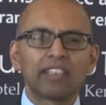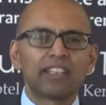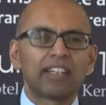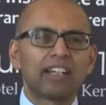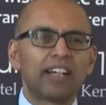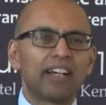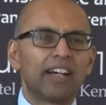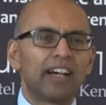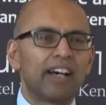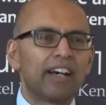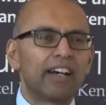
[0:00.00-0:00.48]

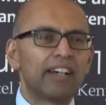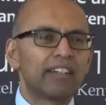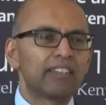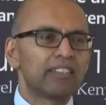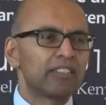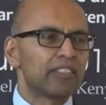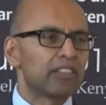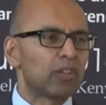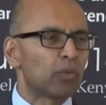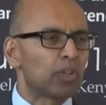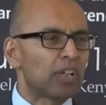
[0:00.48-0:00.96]

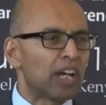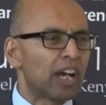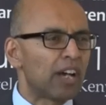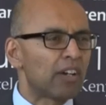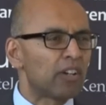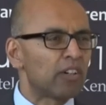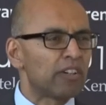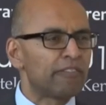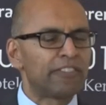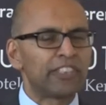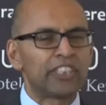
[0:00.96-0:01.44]

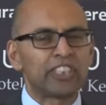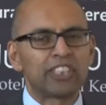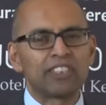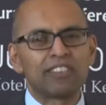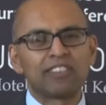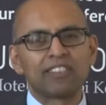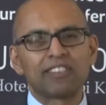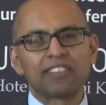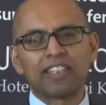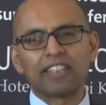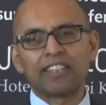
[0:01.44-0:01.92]
how
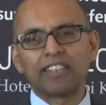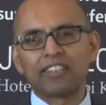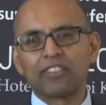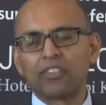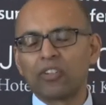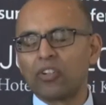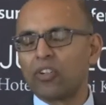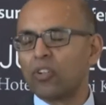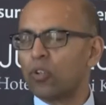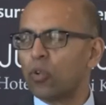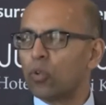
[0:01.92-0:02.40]
efficient is it, and
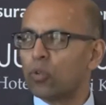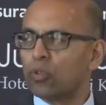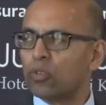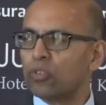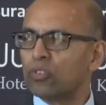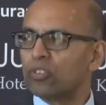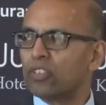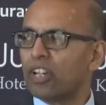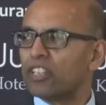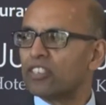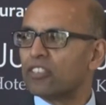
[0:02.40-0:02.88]
all
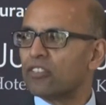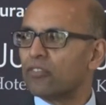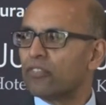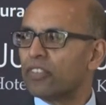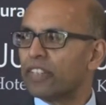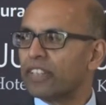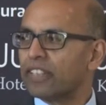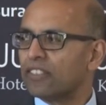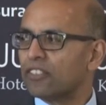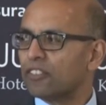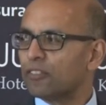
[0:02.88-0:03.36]
those kinds of
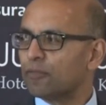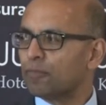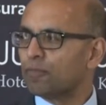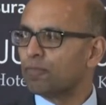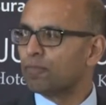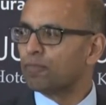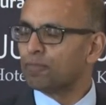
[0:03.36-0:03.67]
things.